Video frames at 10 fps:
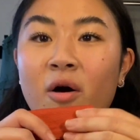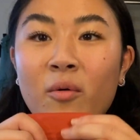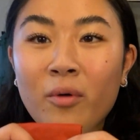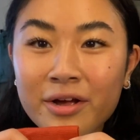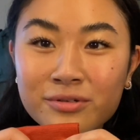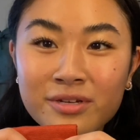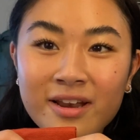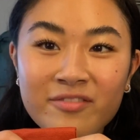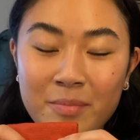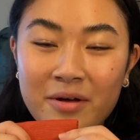What I also
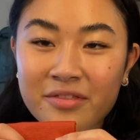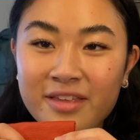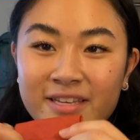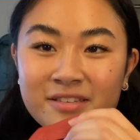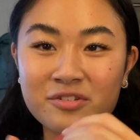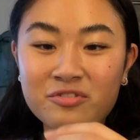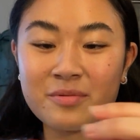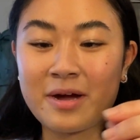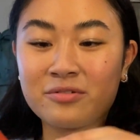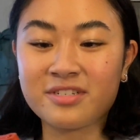love about these jewellery
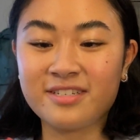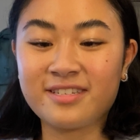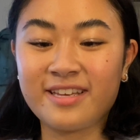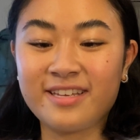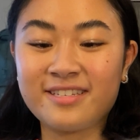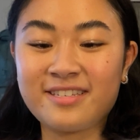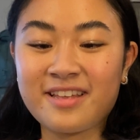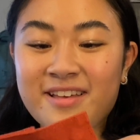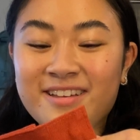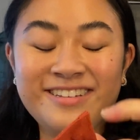pouches is
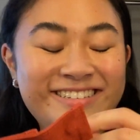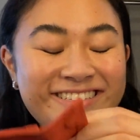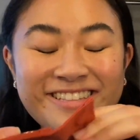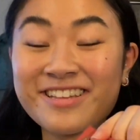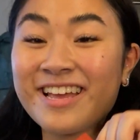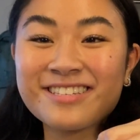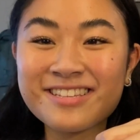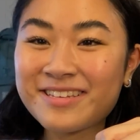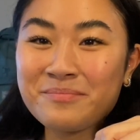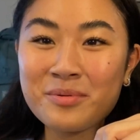it's the
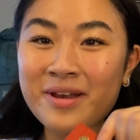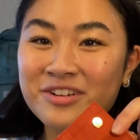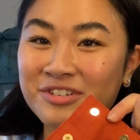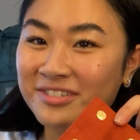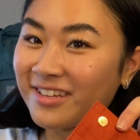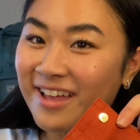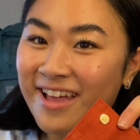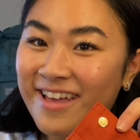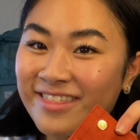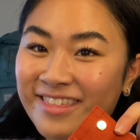simple pleasures.
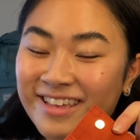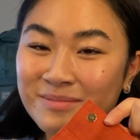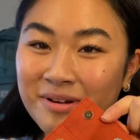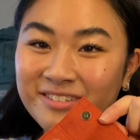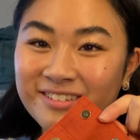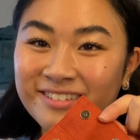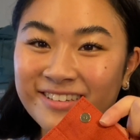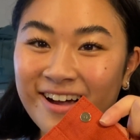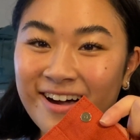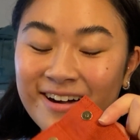These buttons
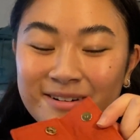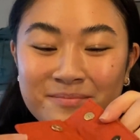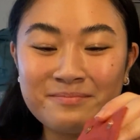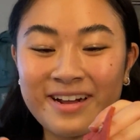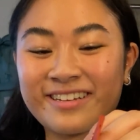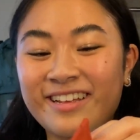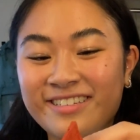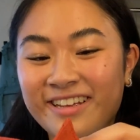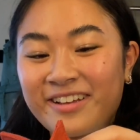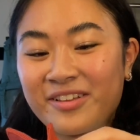are
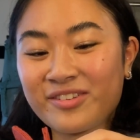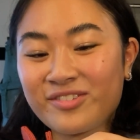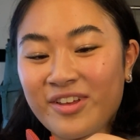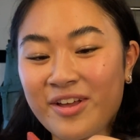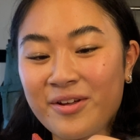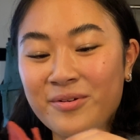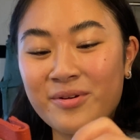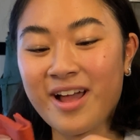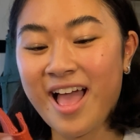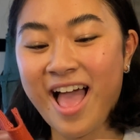magnetic,
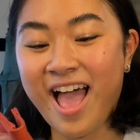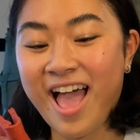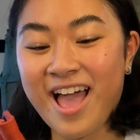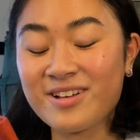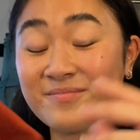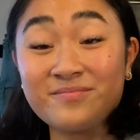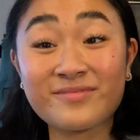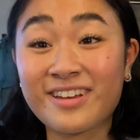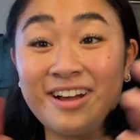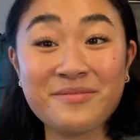so
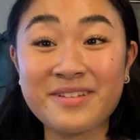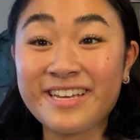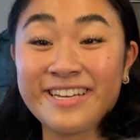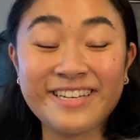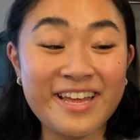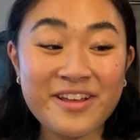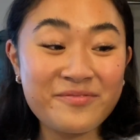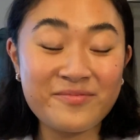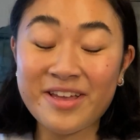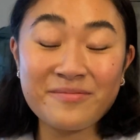I mean,
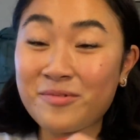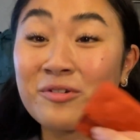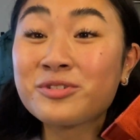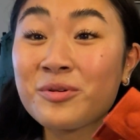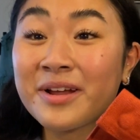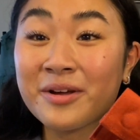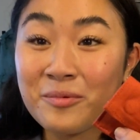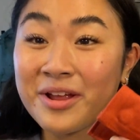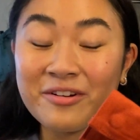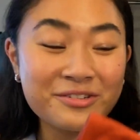if we're onto a winner,
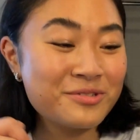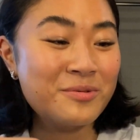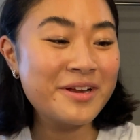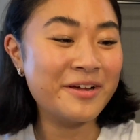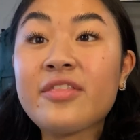we are onto a winner.